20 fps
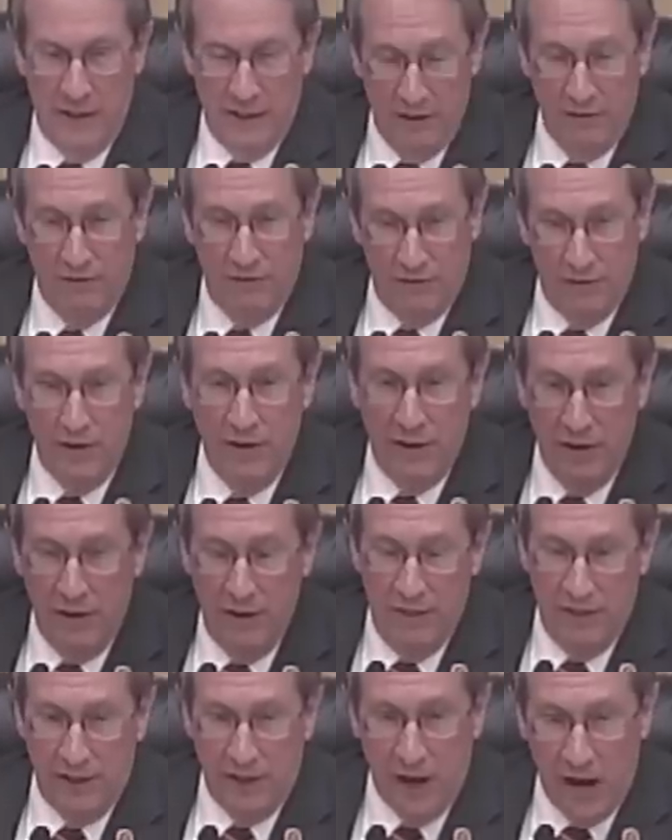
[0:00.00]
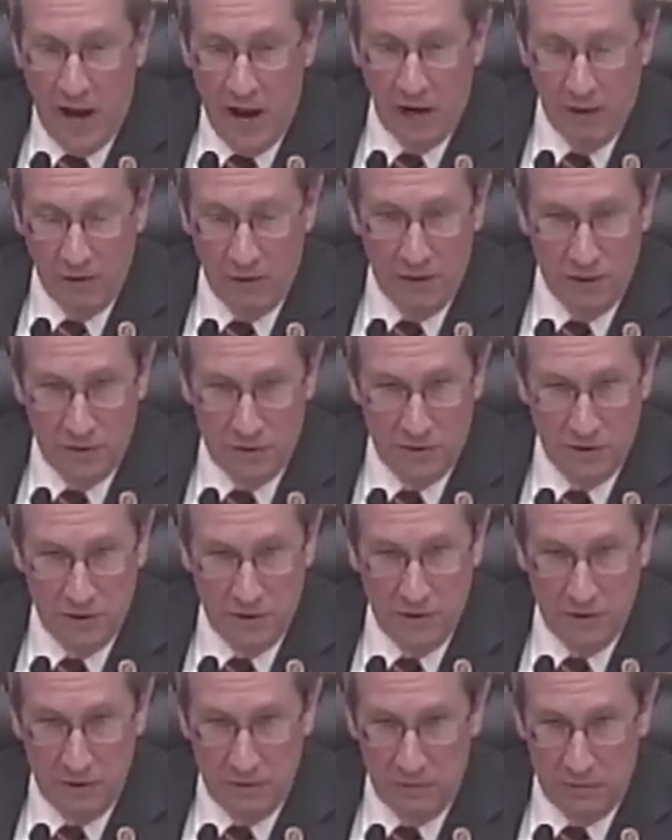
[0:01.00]
if the
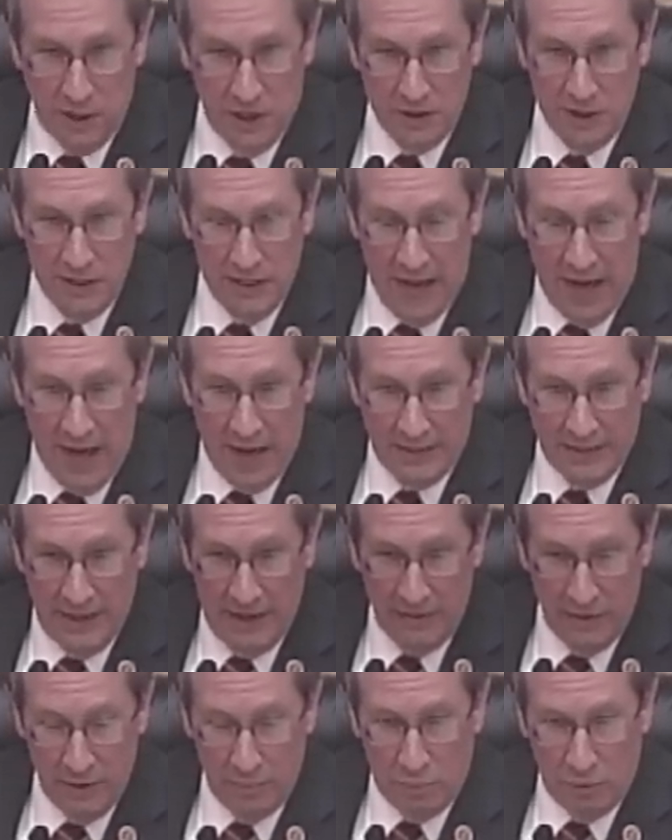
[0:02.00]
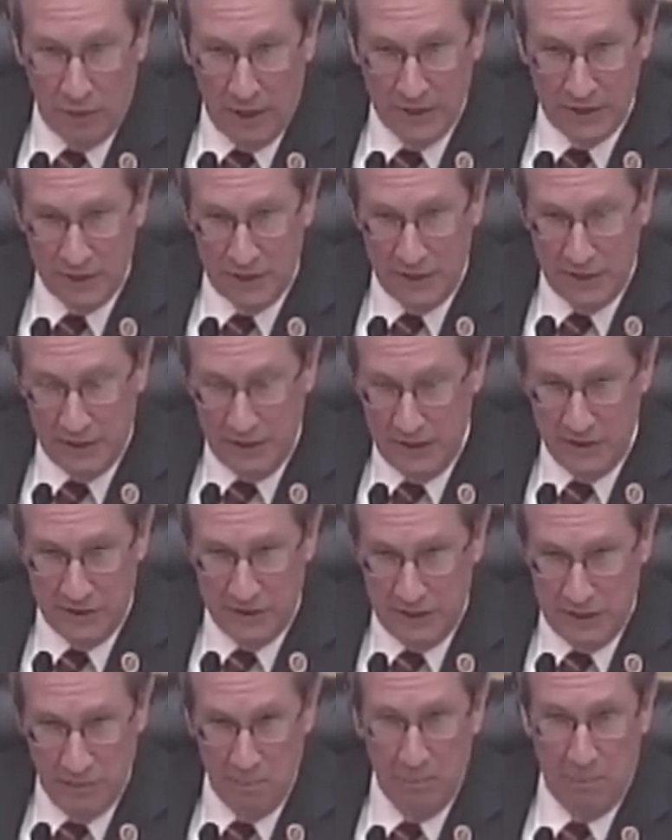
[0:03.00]
Congress doesn't act and the President
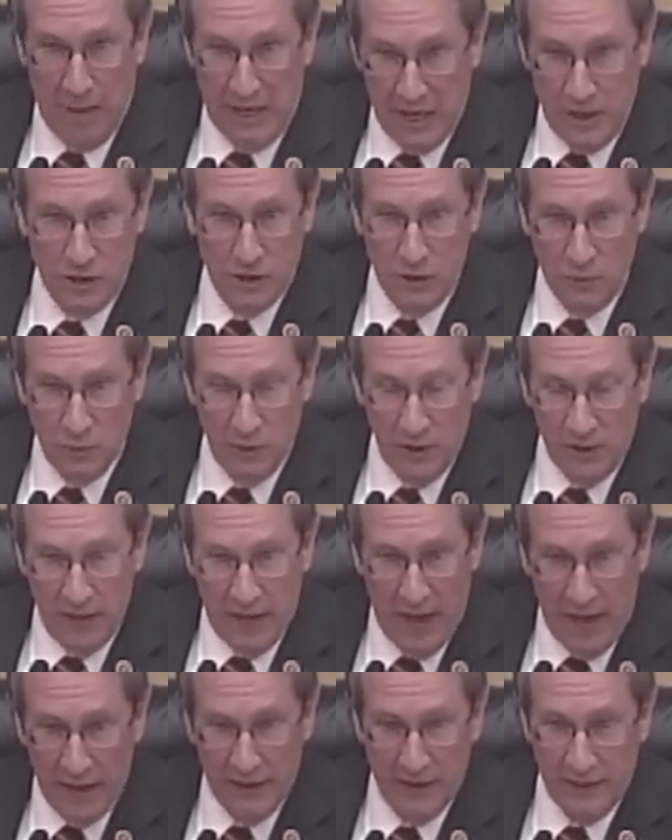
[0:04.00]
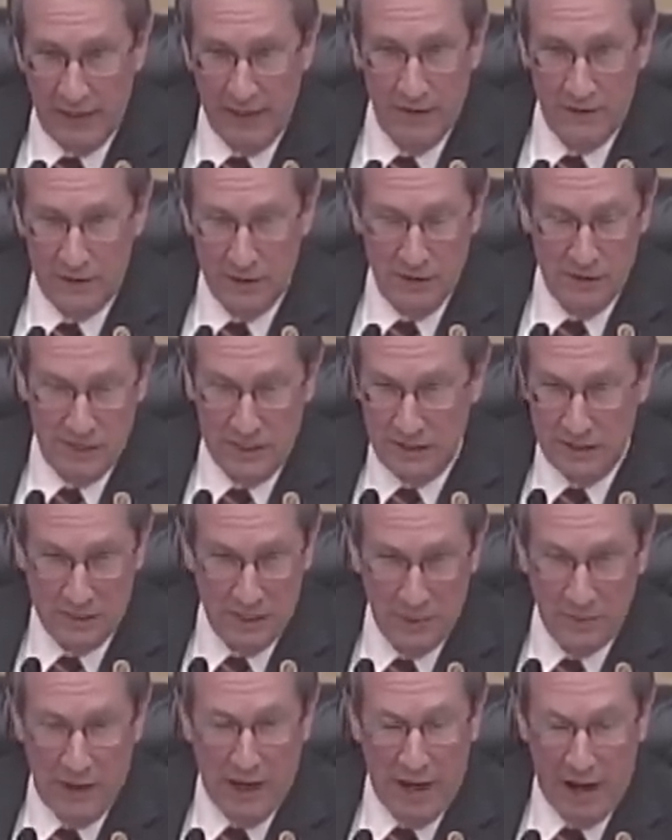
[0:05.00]
is impatient with that does he
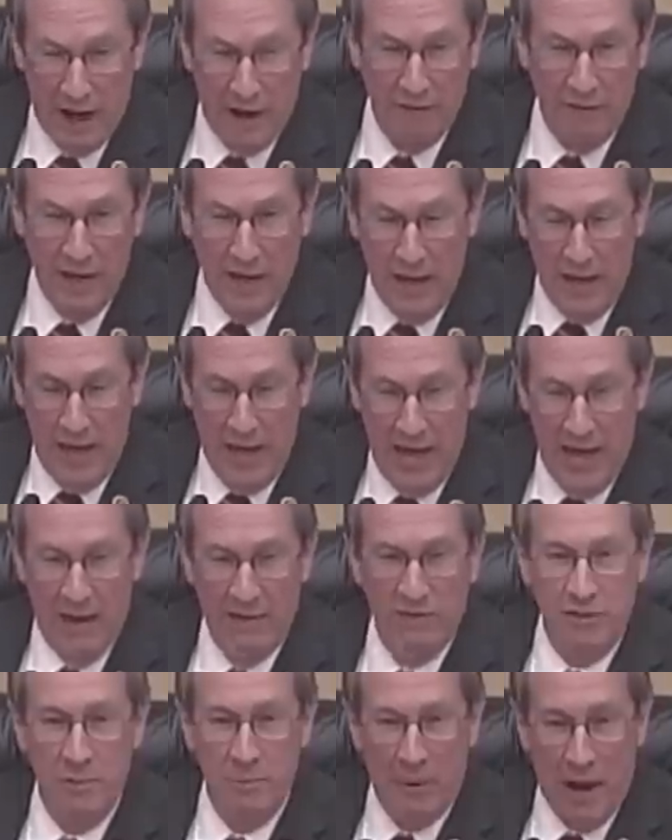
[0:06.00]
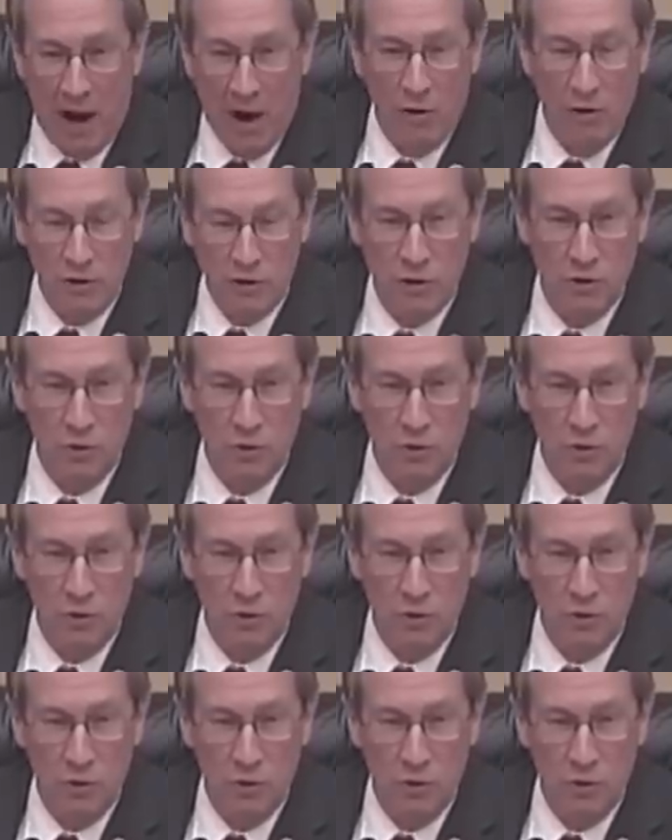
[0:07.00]
somehow have the power